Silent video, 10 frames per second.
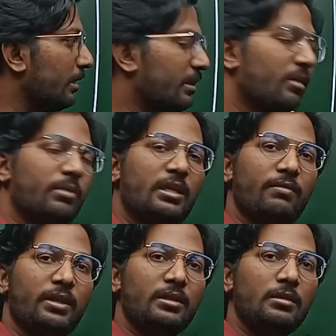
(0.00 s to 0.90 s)
it can be
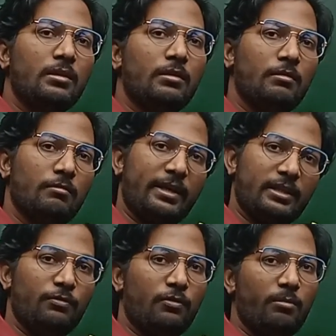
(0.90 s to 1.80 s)
given in
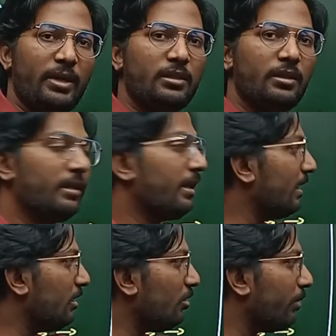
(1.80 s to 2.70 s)
vector format. In
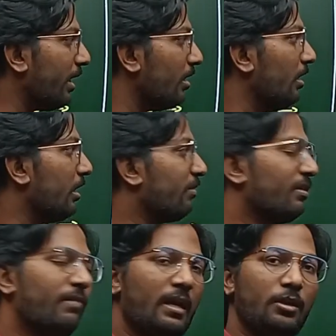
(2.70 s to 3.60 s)
either way, if
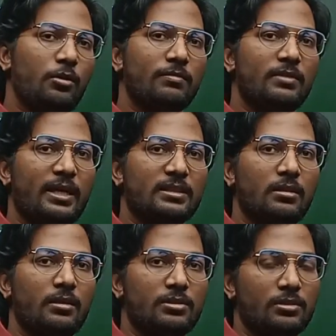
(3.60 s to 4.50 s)
the value of the
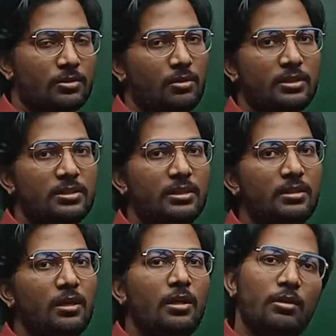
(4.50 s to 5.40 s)
acceleration is
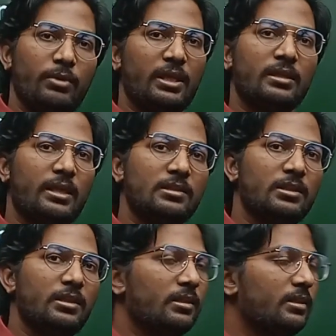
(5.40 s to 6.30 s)
constant, we can consider